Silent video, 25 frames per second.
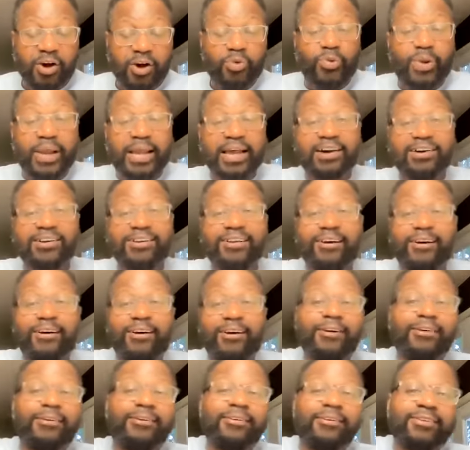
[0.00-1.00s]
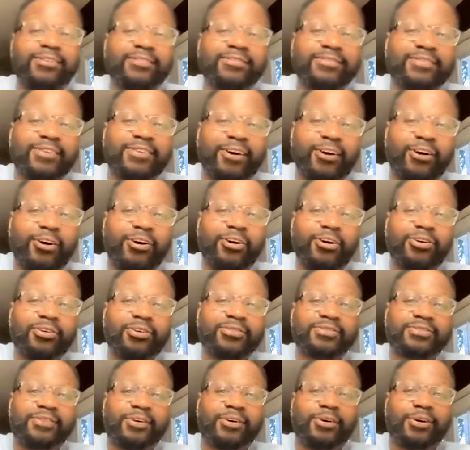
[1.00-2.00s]
around all
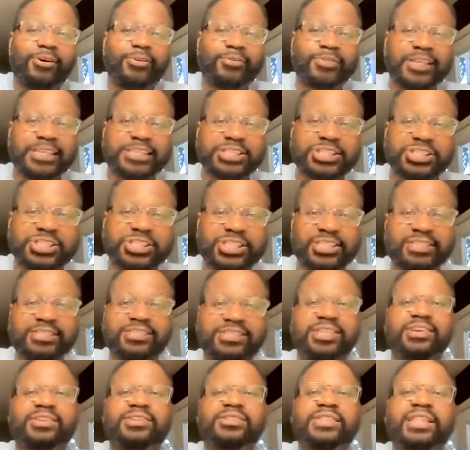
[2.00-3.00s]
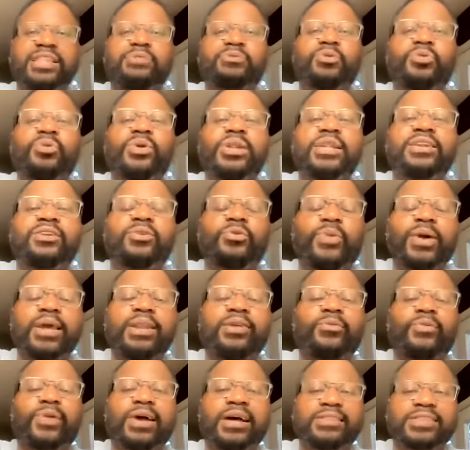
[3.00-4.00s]
all all these they were willing to
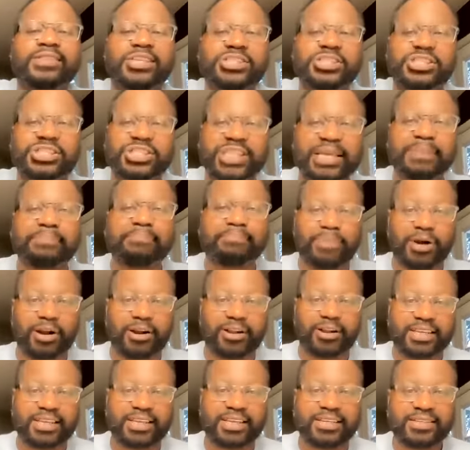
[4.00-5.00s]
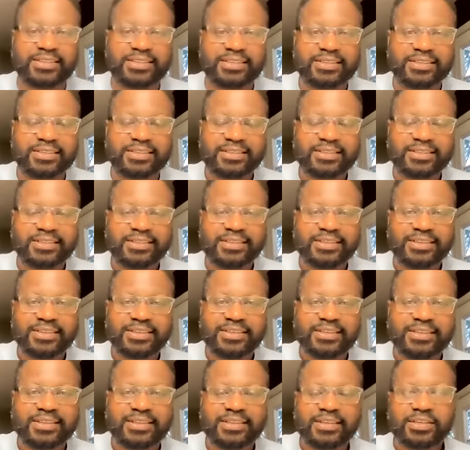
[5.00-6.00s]
wait around the sheep market
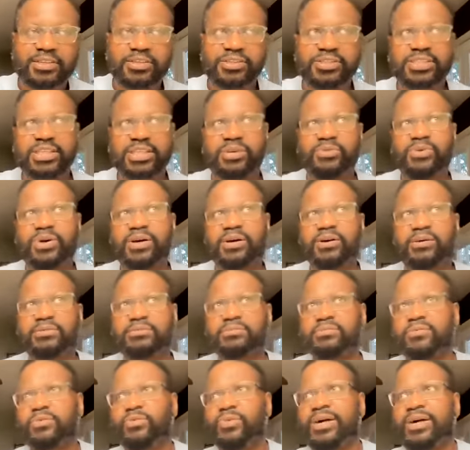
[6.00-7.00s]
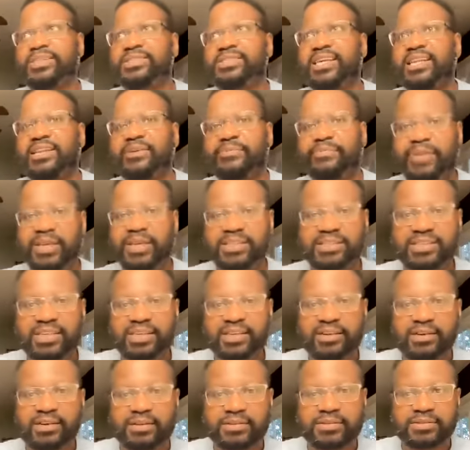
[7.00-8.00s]
you say well why is that a big
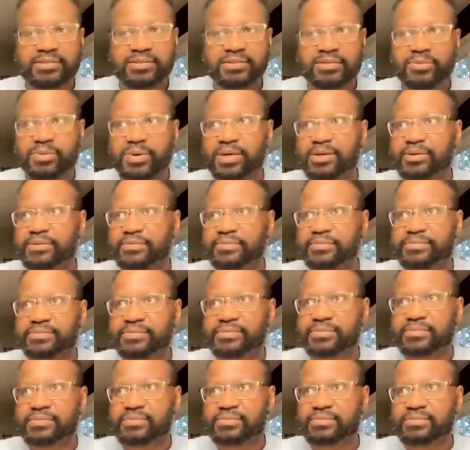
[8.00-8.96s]
deal well